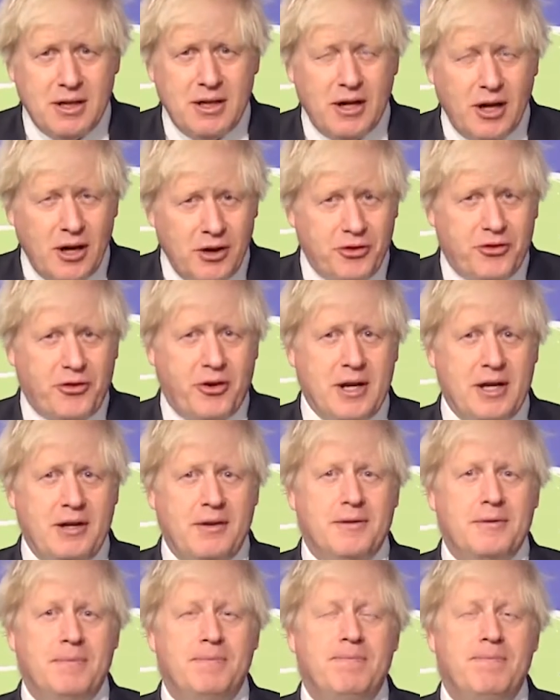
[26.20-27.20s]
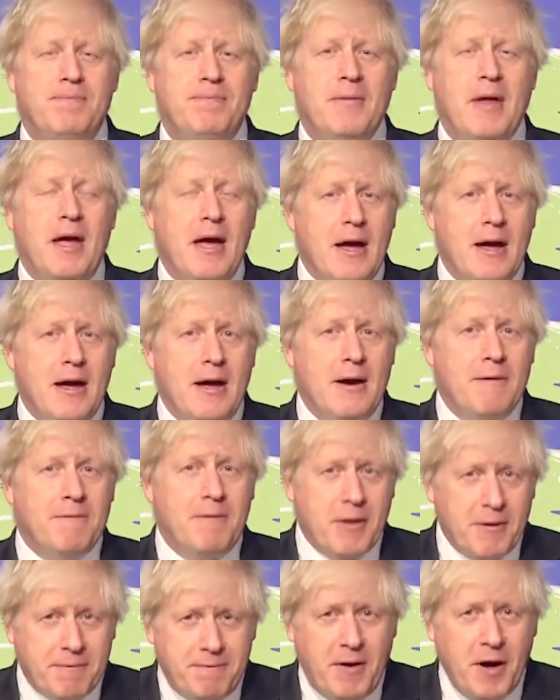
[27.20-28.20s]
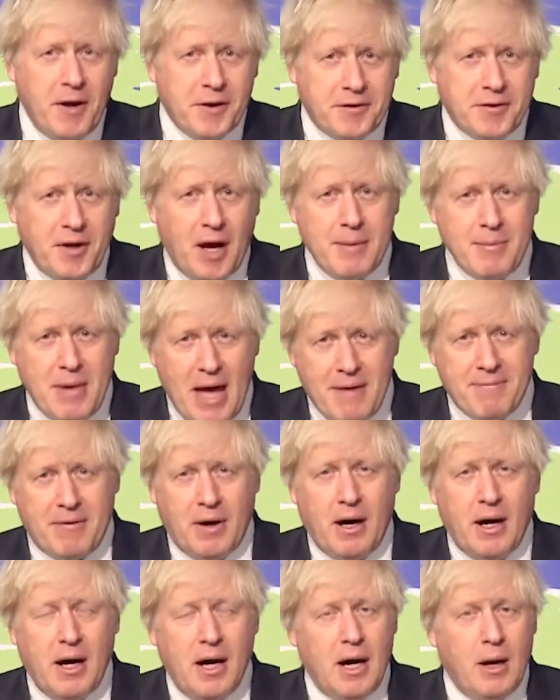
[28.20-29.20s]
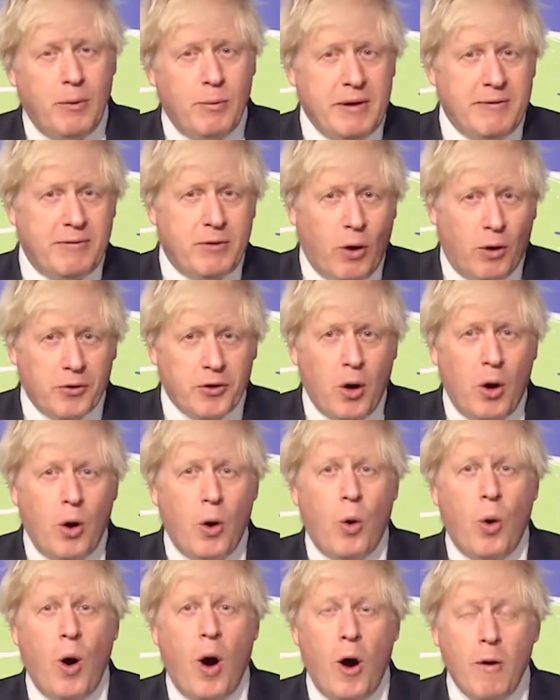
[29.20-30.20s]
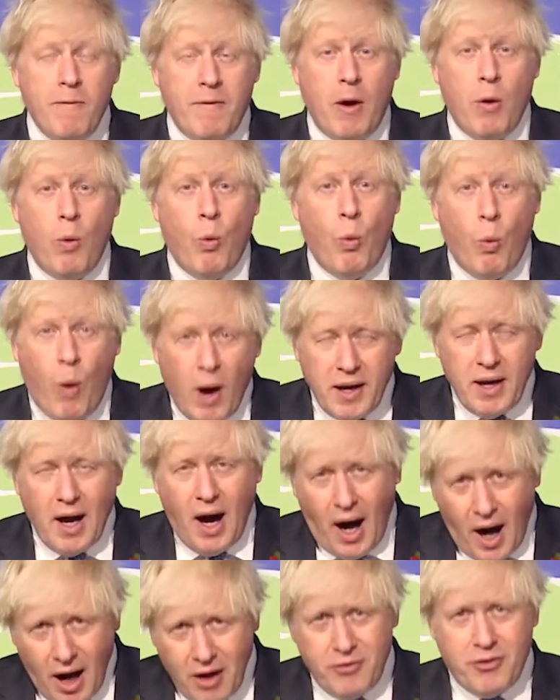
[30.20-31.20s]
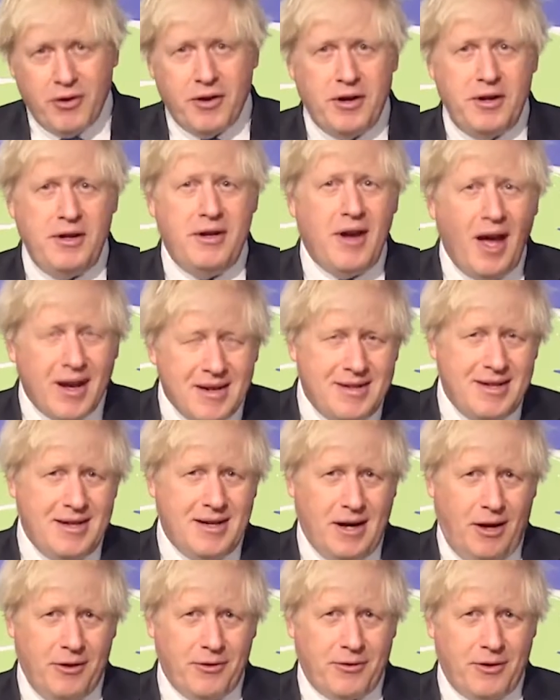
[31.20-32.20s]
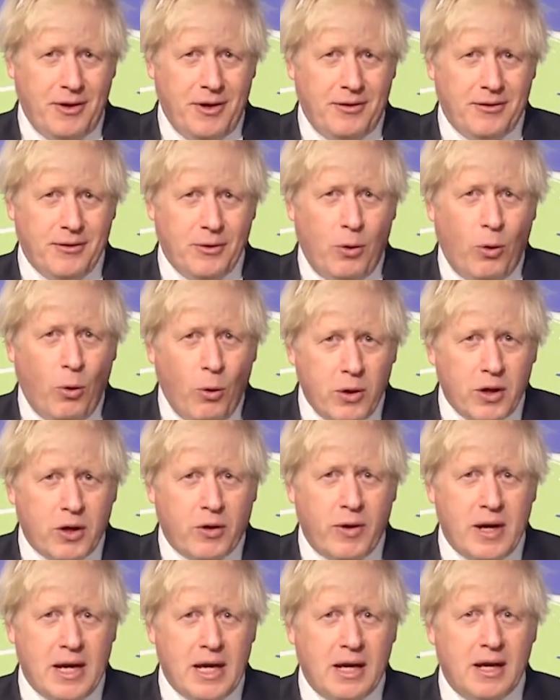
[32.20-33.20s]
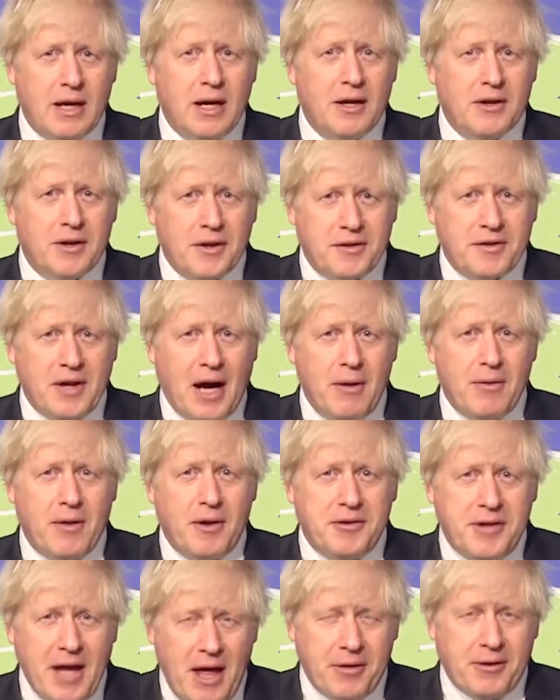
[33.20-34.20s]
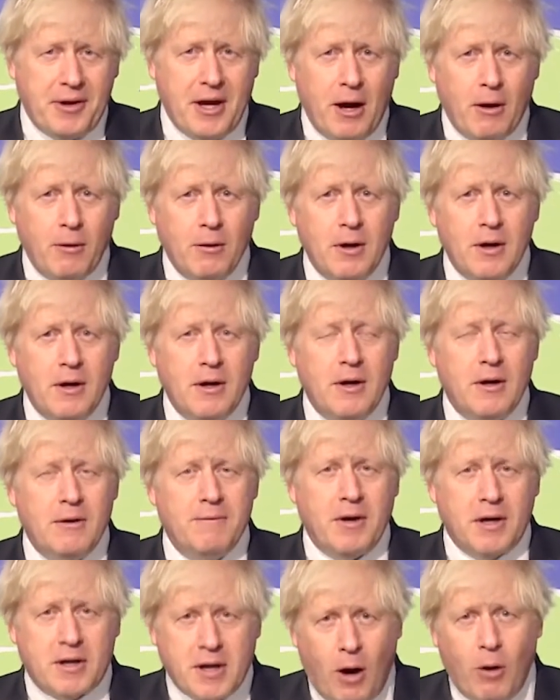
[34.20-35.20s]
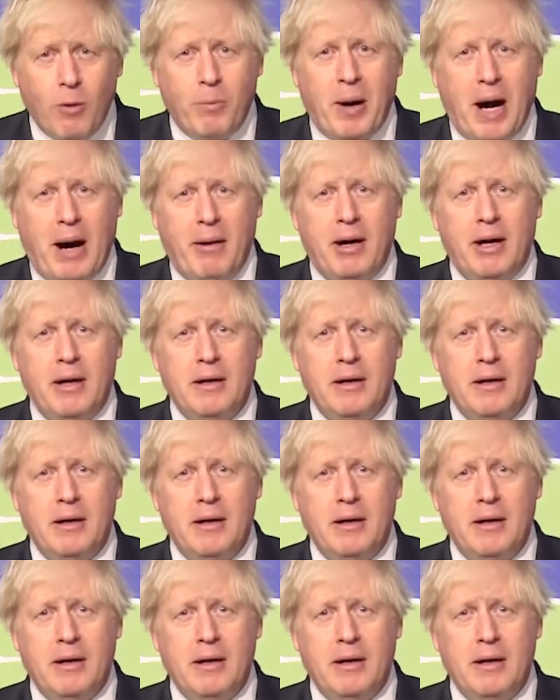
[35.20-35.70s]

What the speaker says: and trees. For the first time ever, we've got over 190 countries all agreeing to sound the death knell for coal power.